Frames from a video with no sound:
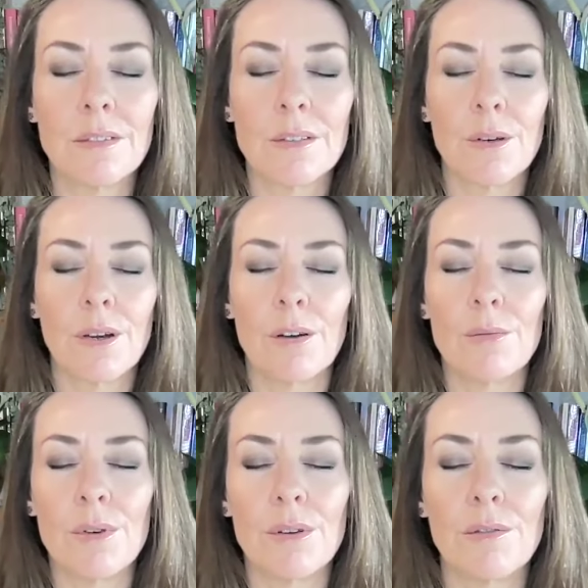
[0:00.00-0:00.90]
So I
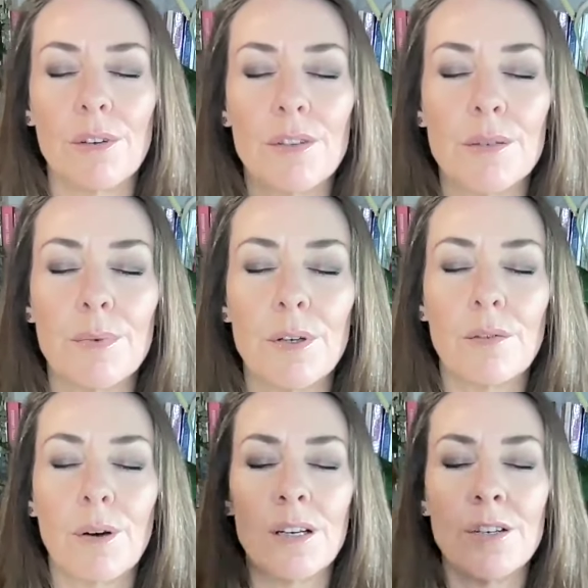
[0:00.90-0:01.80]
hope you can feel this
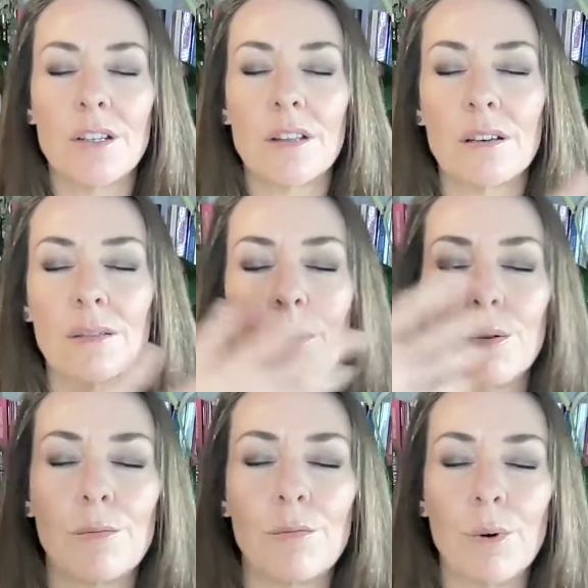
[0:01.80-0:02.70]
beautiful energy that
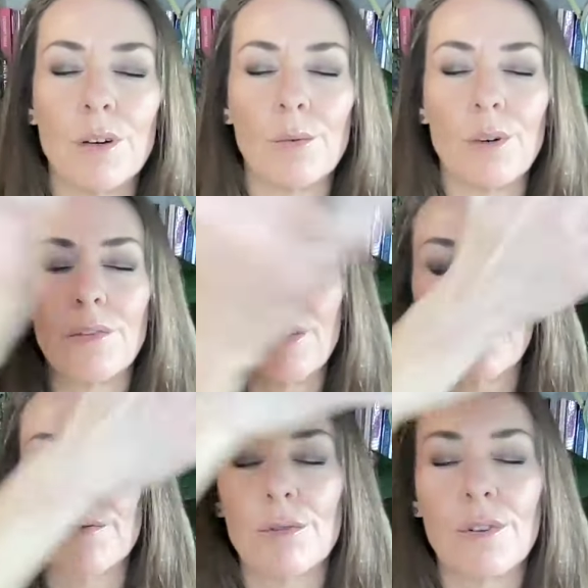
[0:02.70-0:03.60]
we're weaving
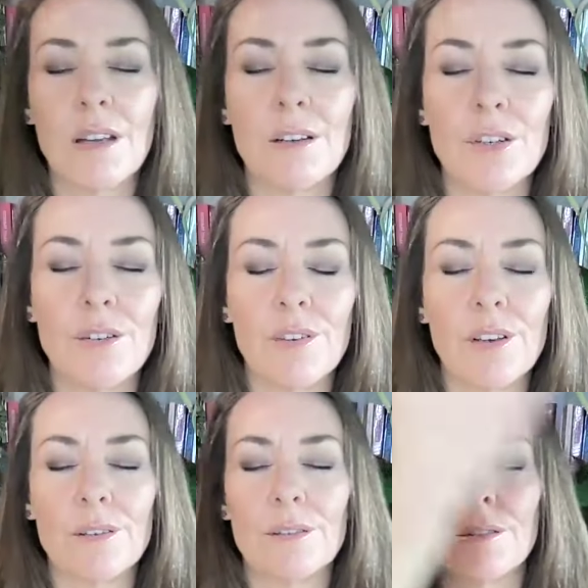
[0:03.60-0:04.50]
through energy
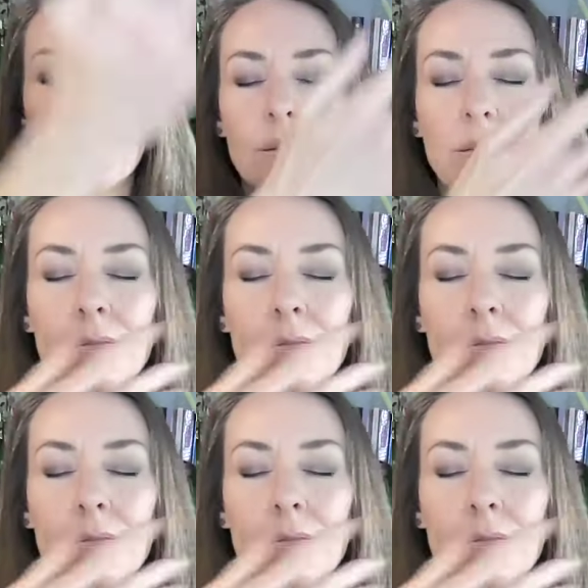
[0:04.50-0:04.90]
fields.